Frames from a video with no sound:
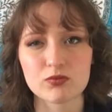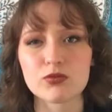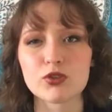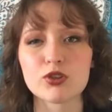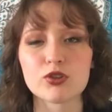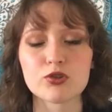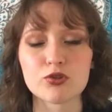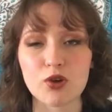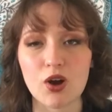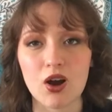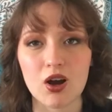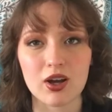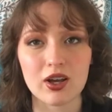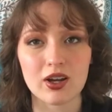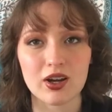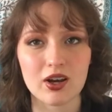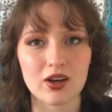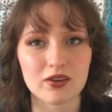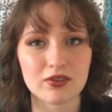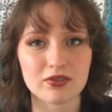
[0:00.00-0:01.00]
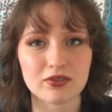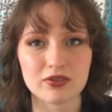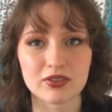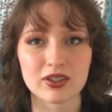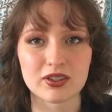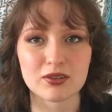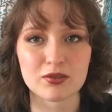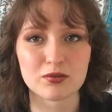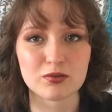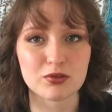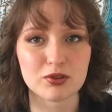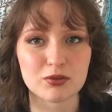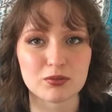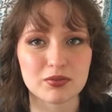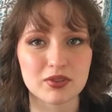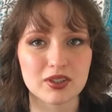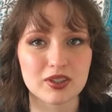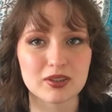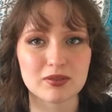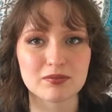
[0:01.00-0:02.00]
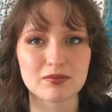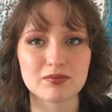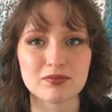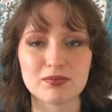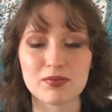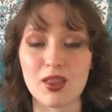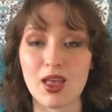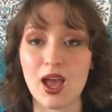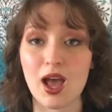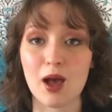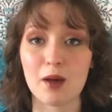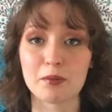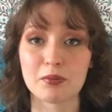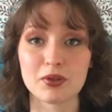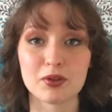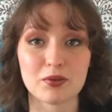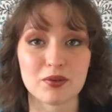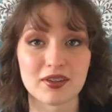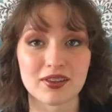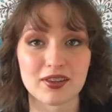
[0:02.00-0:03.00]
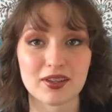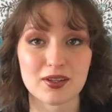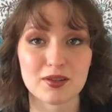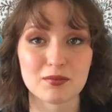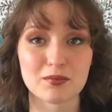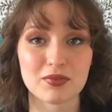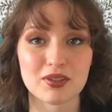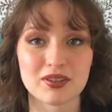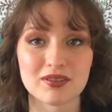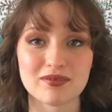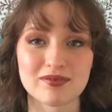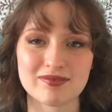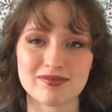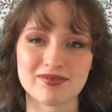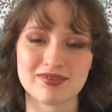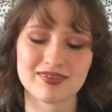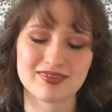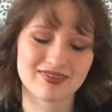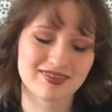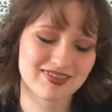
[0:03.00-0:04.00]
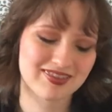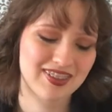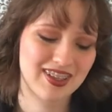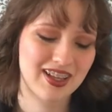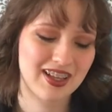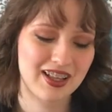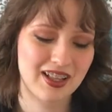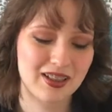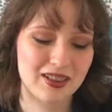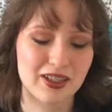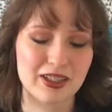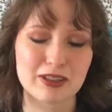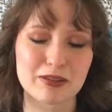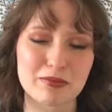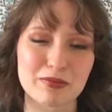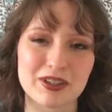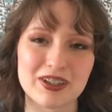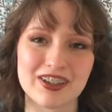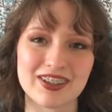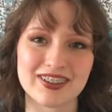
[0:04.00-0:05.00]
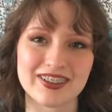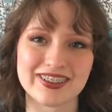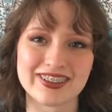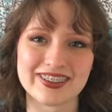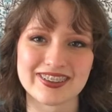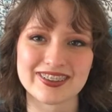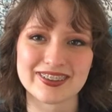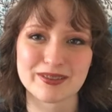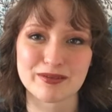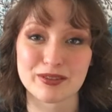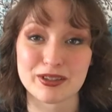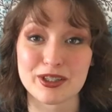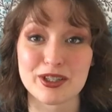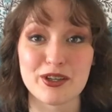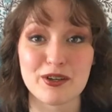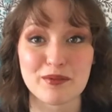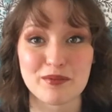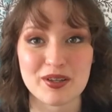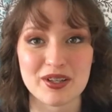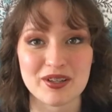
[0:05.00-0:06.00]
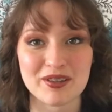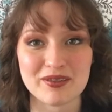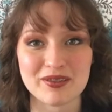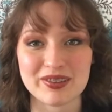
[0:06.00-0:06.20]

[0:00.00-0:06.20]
strong enough and we'll be happy with it, but let's be honest, we're human.